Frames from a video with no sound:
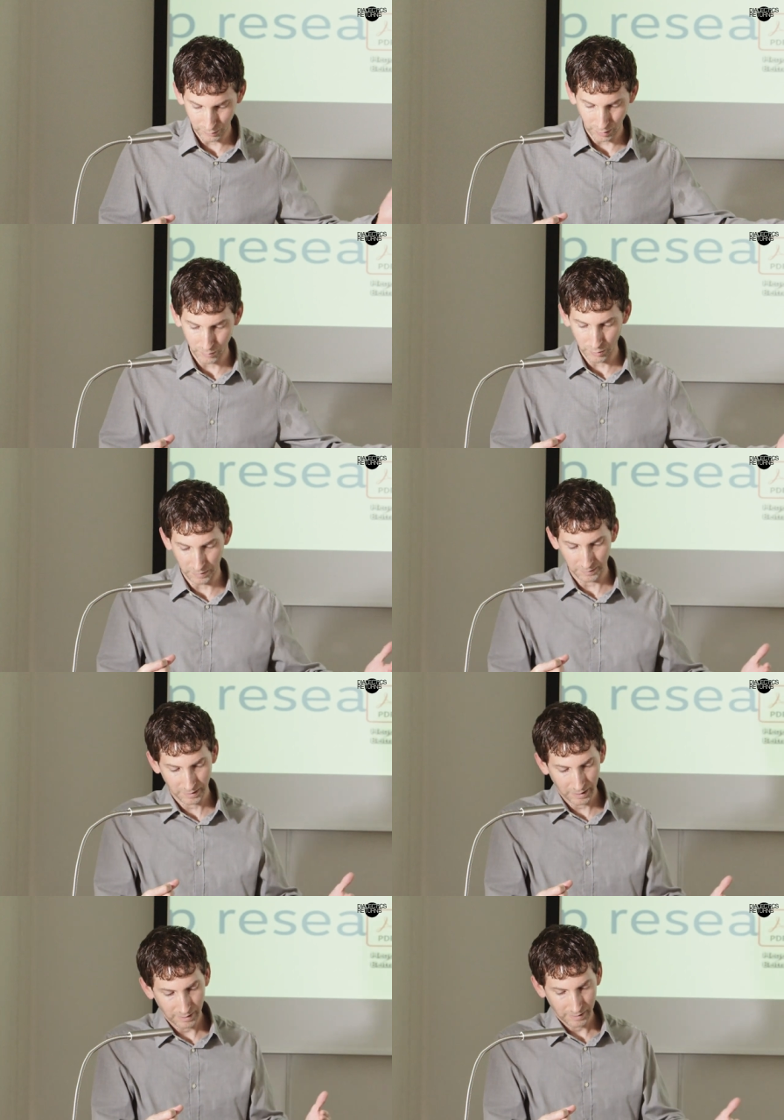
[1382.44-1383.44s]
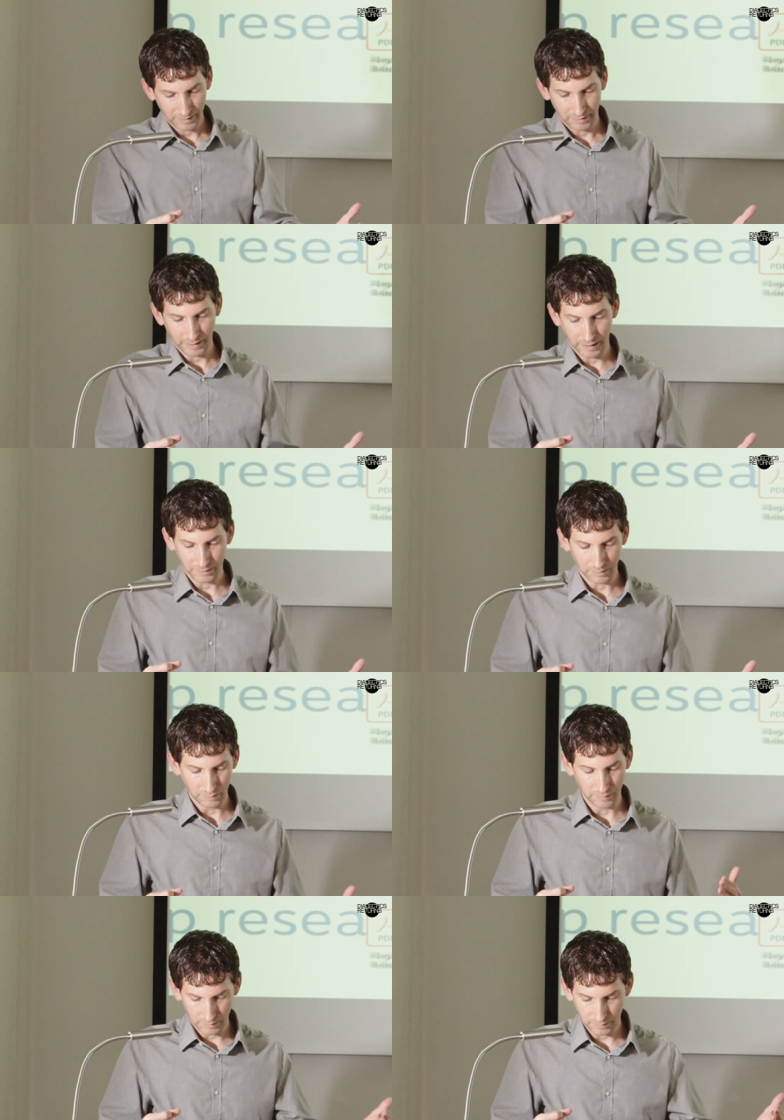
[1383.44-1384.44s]
Unamuno's
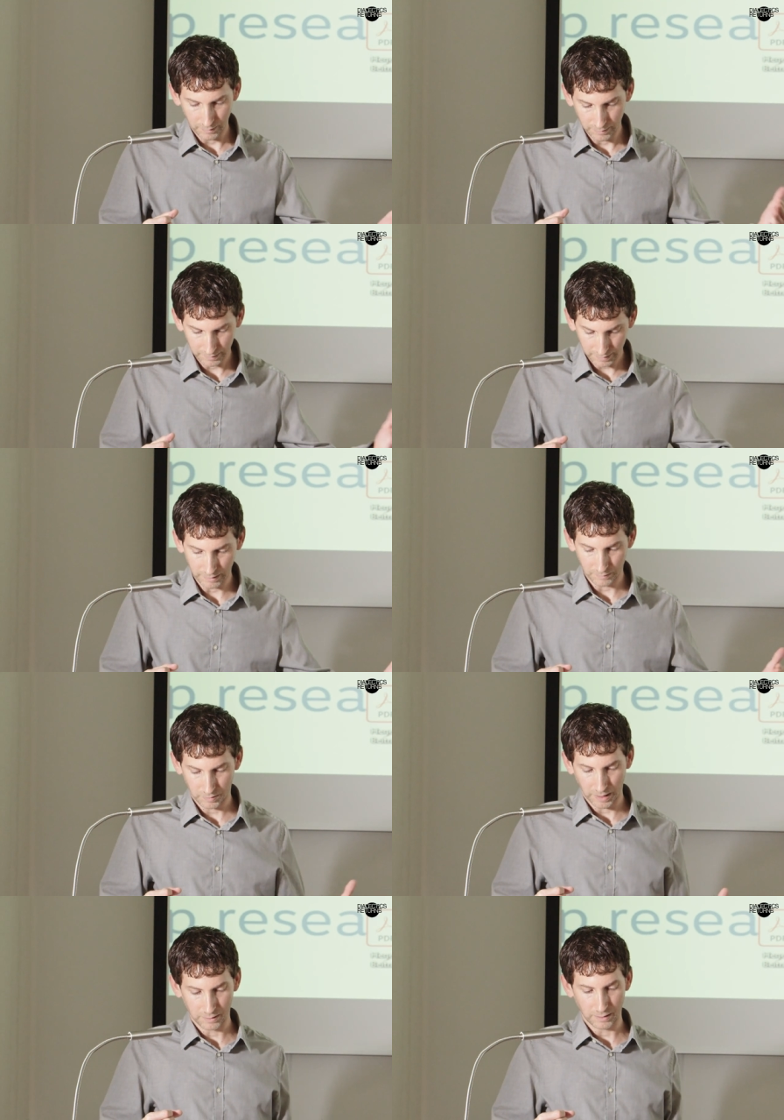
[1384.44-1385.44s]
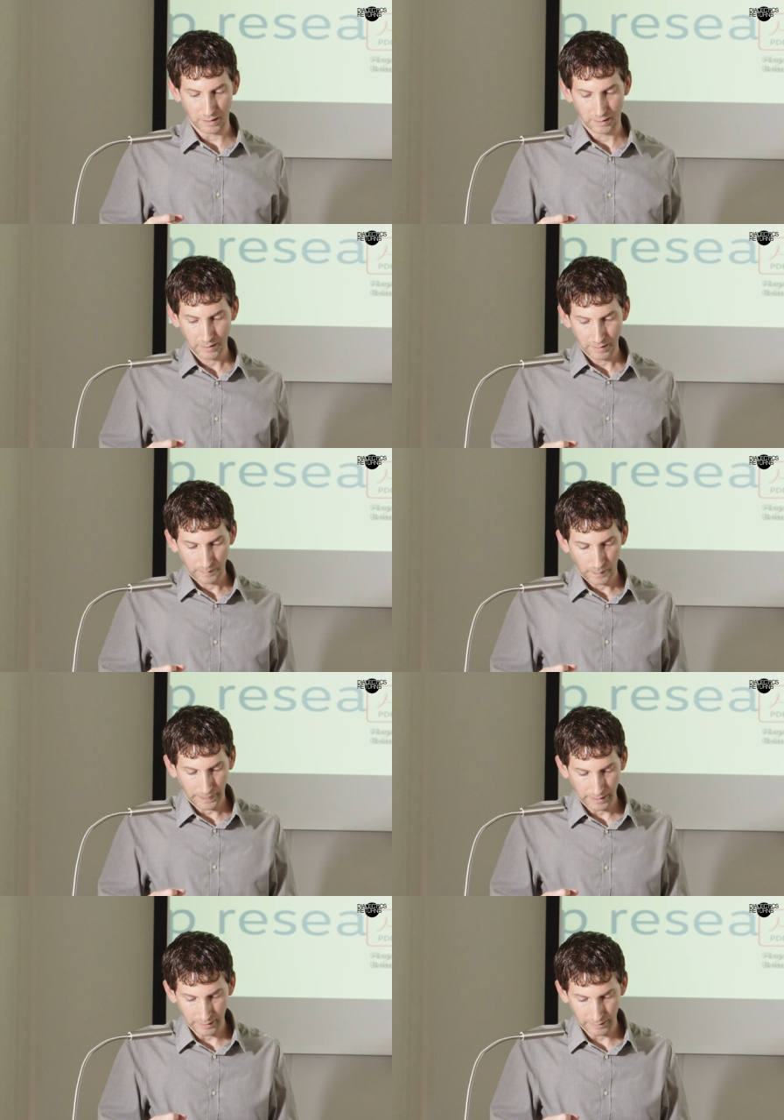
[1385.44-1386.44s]
attitude, this kind of tragedy.
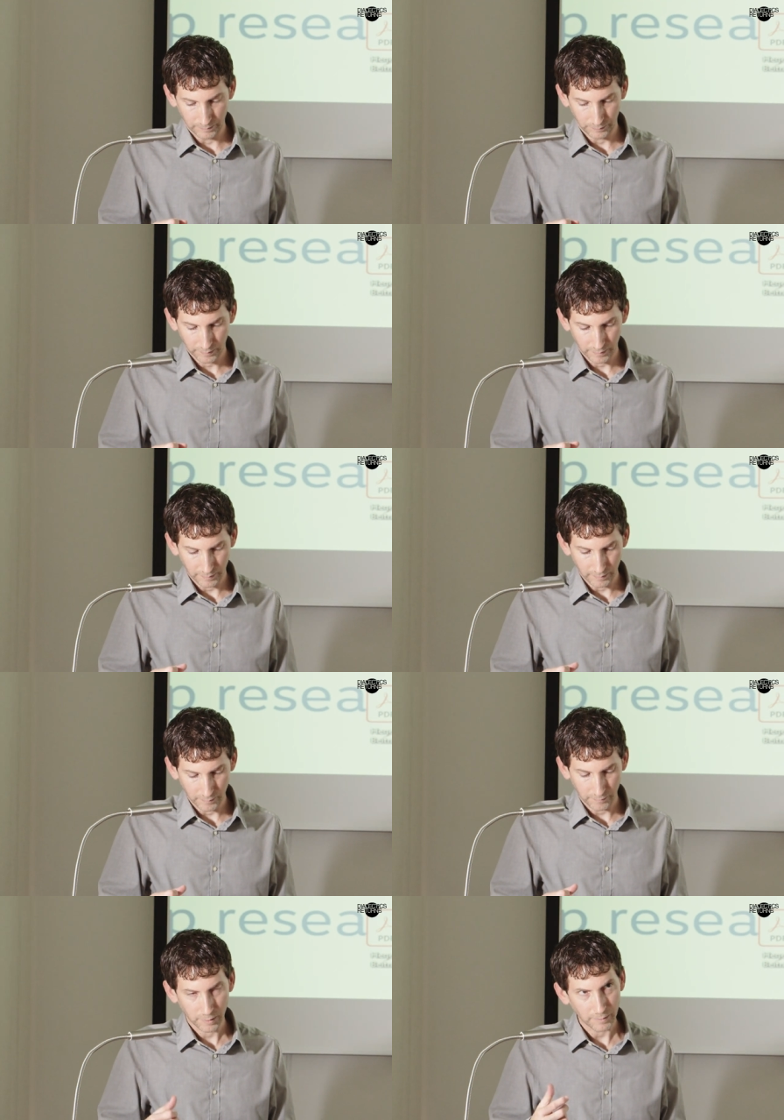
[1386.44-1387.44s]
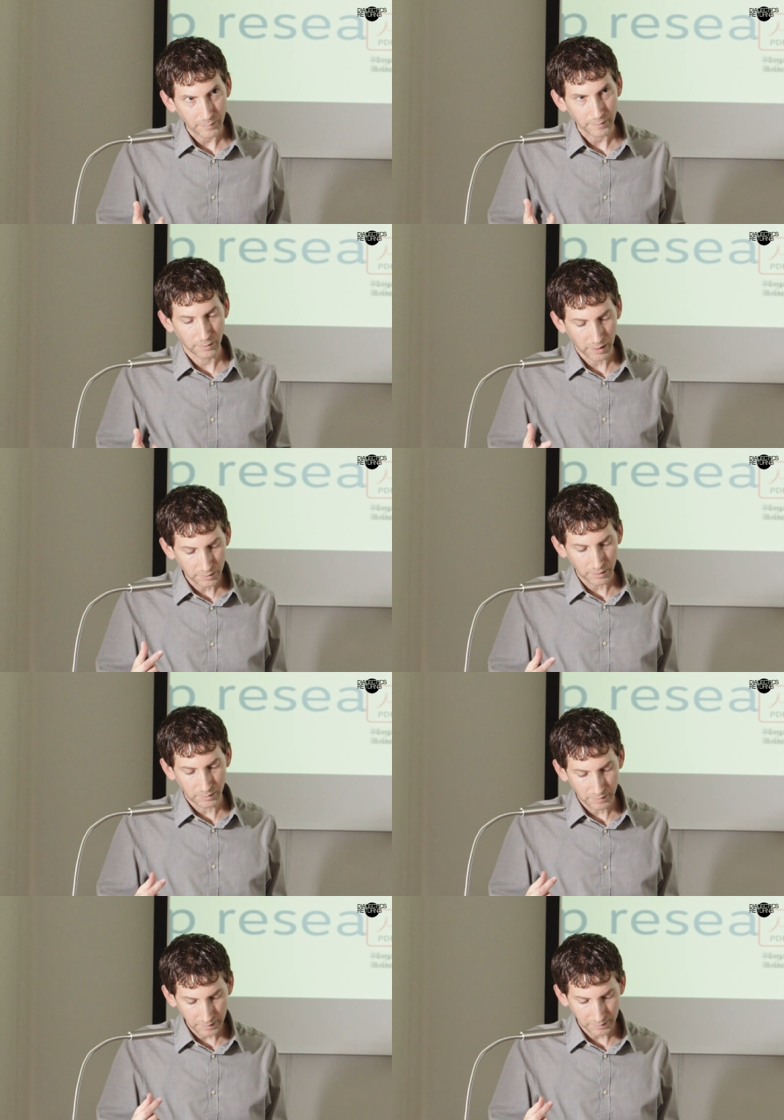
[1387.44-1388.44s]
Um, for, but for
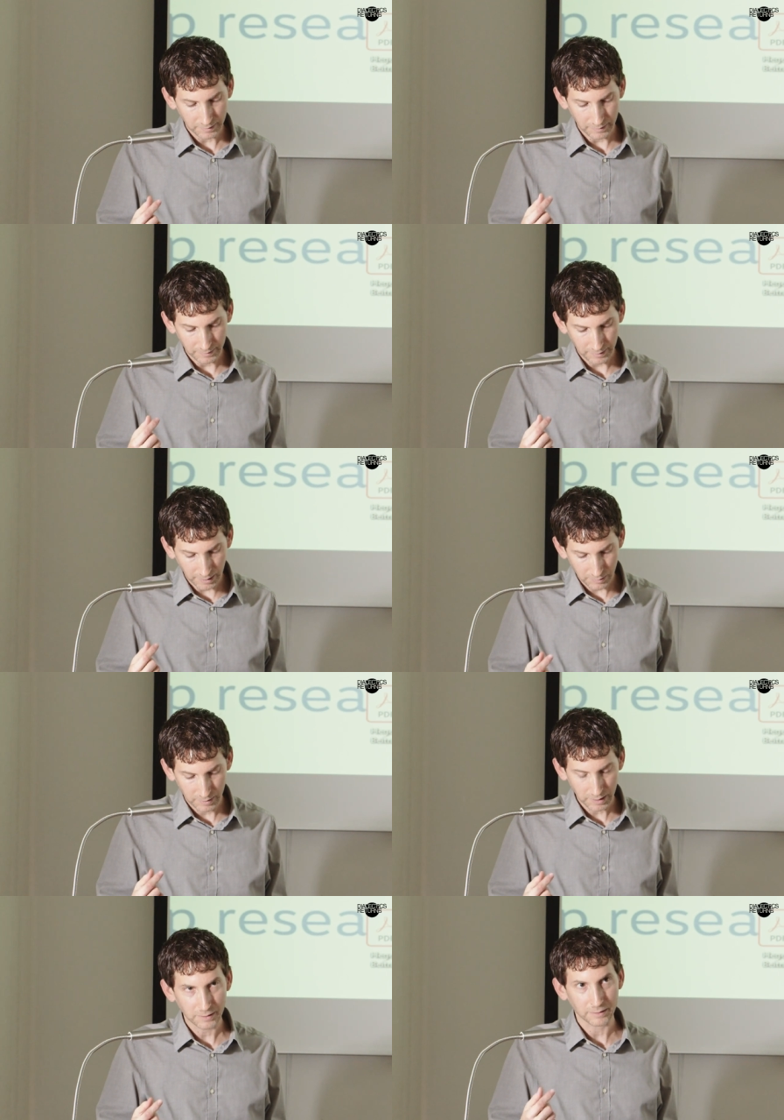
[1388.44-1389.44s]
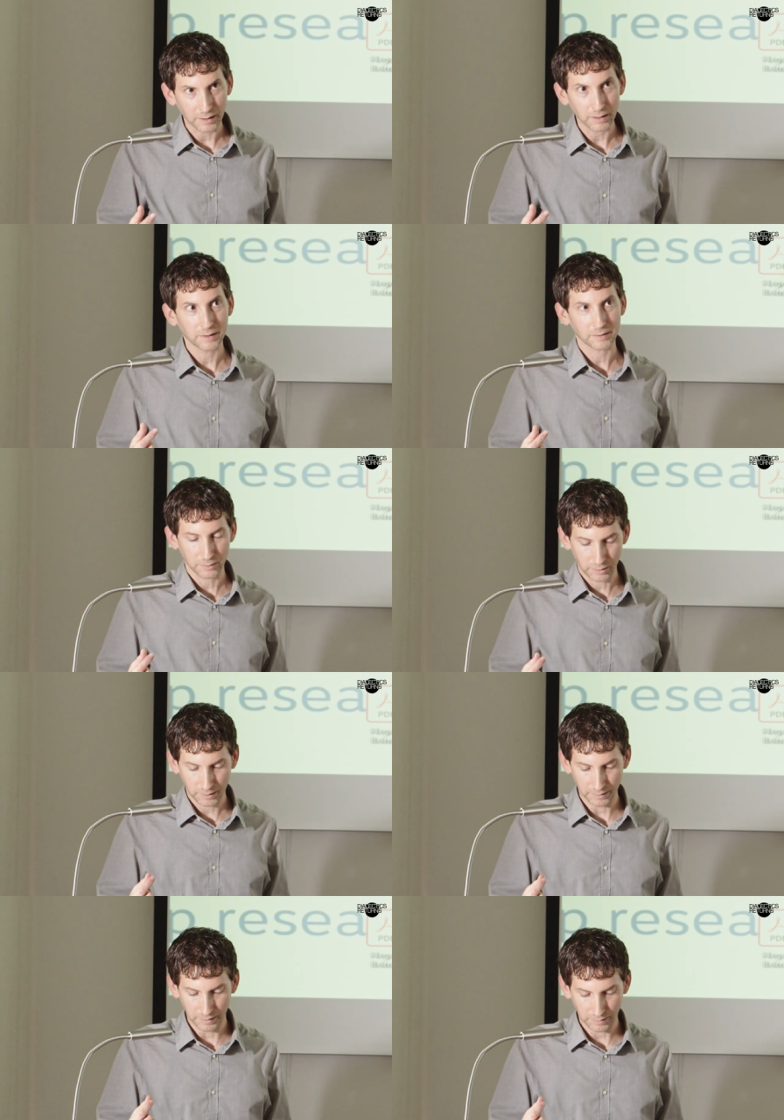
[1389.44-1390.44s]
Adorno, these contradictions are
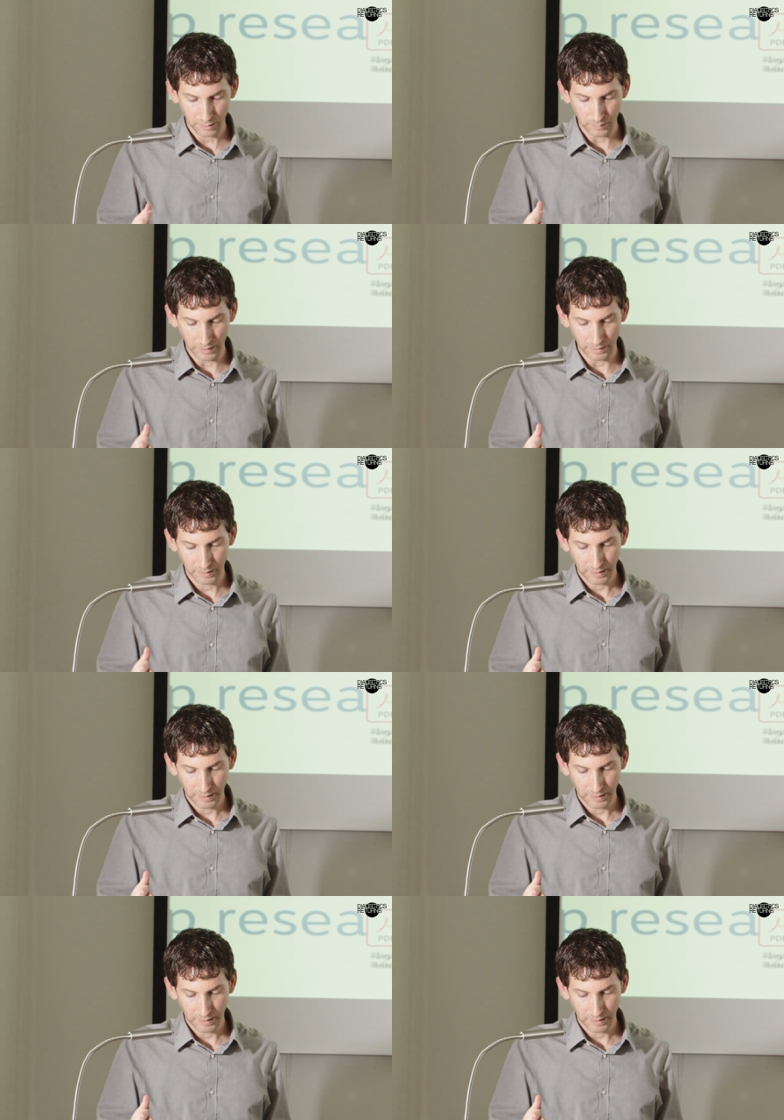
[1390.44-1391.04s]
historically determined.